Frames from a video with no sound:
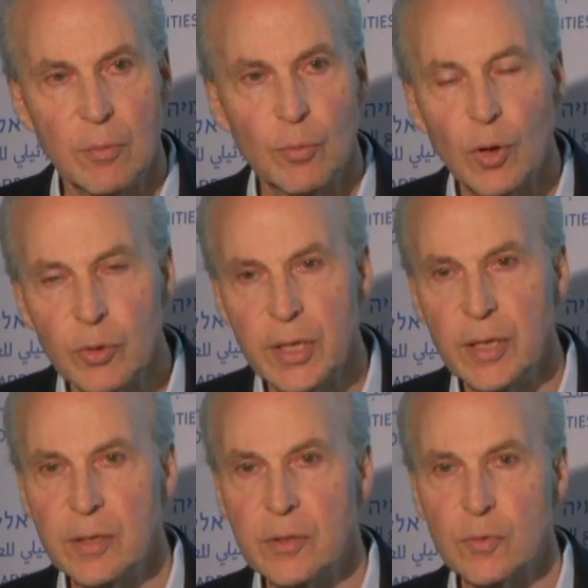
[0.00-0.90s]

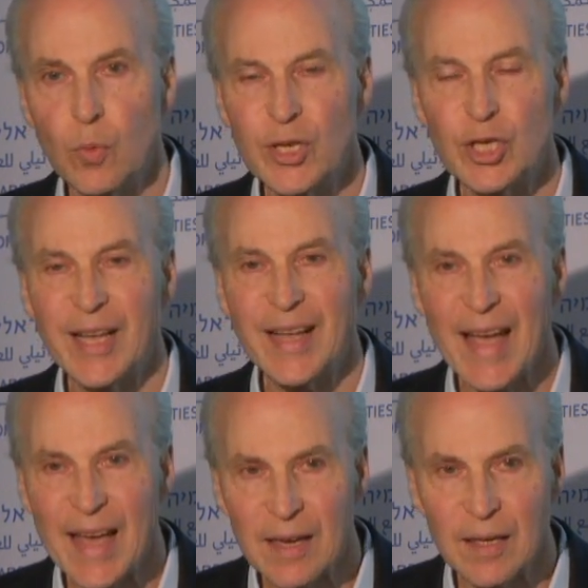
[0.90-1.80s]
Proteins which
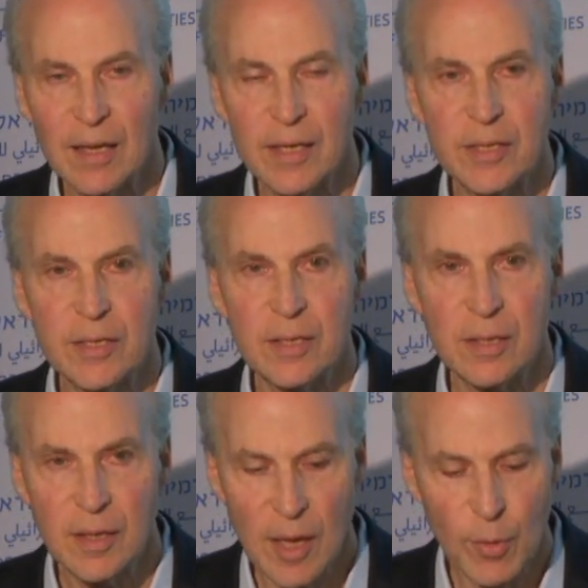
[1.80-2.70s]
catalyze
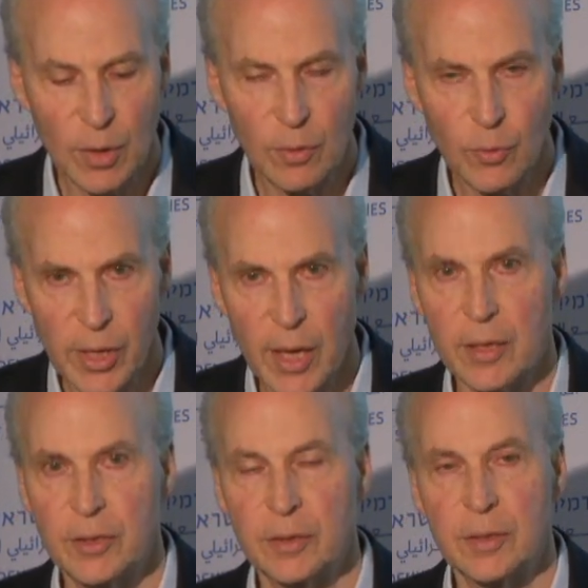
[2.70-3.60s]
chemical
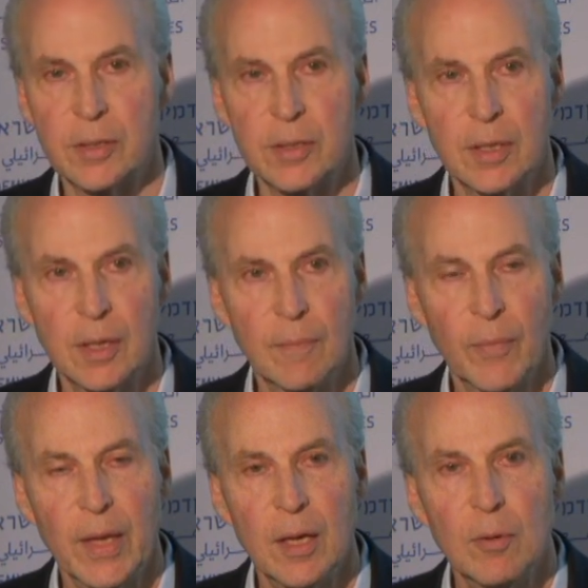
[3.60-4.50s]
reactions.
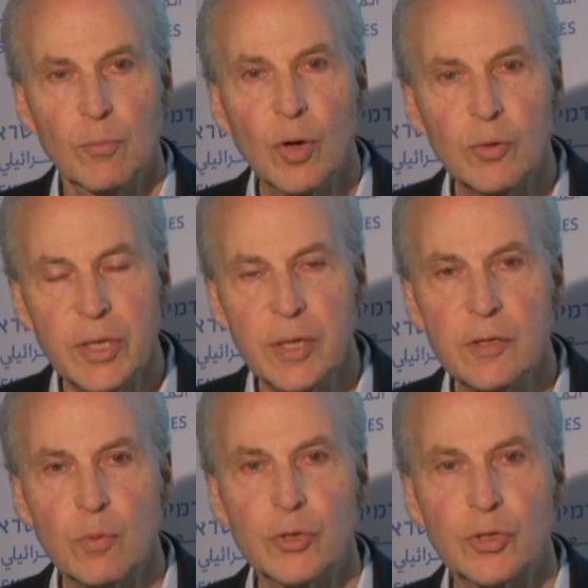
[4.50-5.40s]

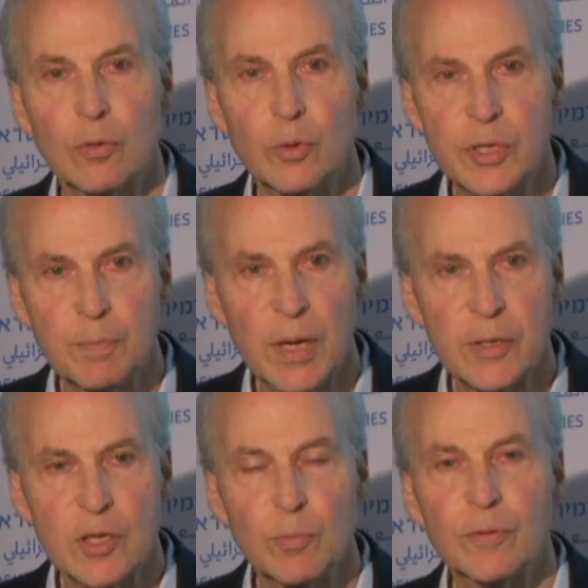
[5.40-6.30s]
Proteins which are
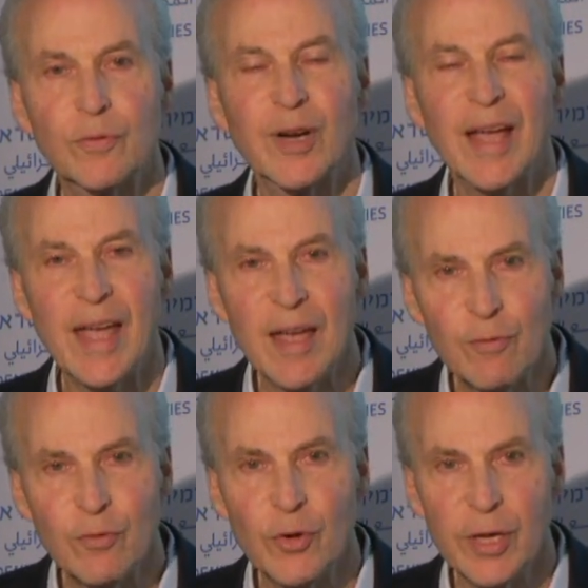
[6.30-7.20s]
responsible for
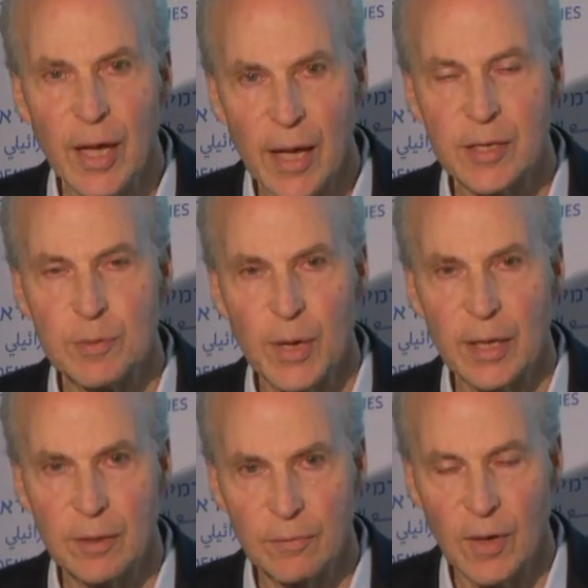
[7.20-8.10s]
every
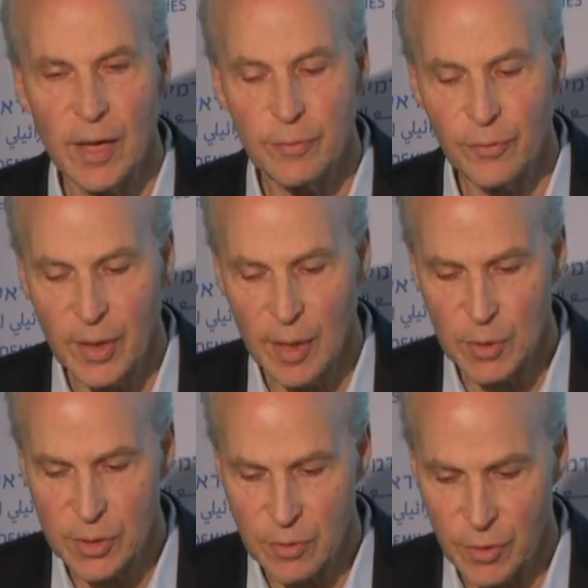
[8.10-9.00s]
aspect of life
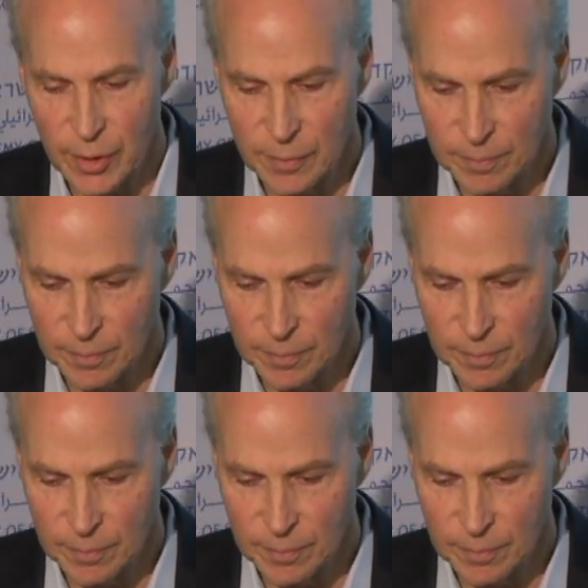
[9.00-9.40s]
chemistry.